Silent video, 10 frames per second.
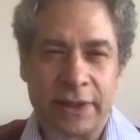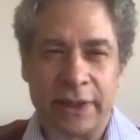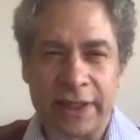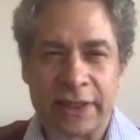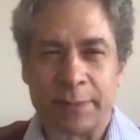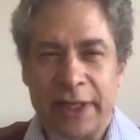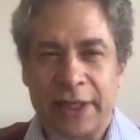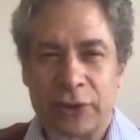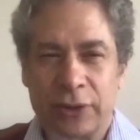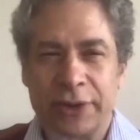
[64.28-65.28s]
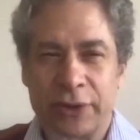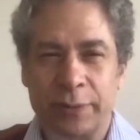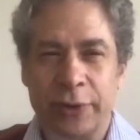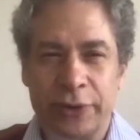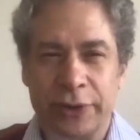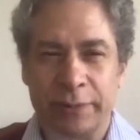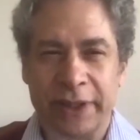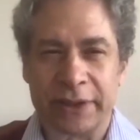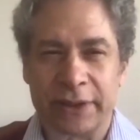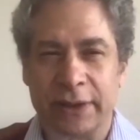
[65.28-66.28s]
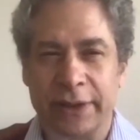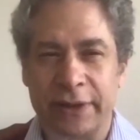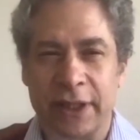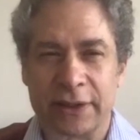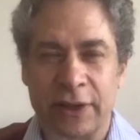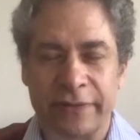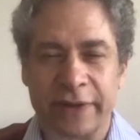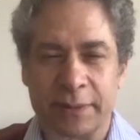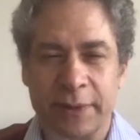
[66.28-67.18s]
exponential distribution basically. It cuts yeah, it is.